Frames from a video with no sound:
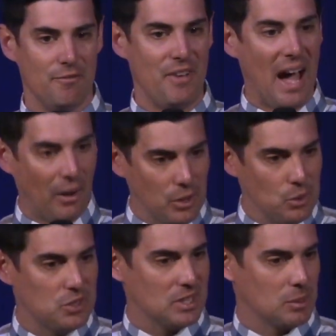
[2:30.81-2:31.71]
value
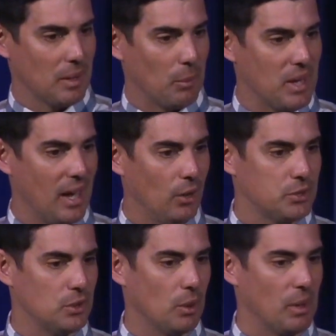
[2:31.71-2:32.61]
system that we held
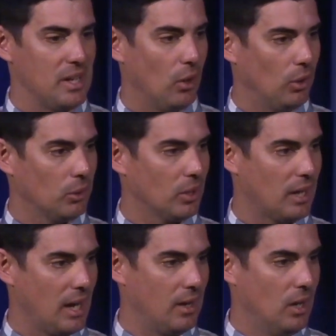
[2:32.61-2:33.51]
to that we no longer
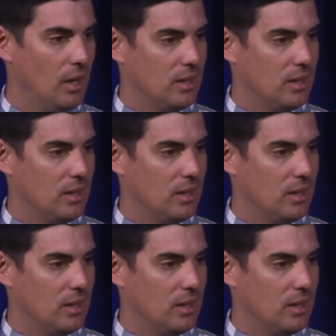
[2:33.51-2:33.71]
can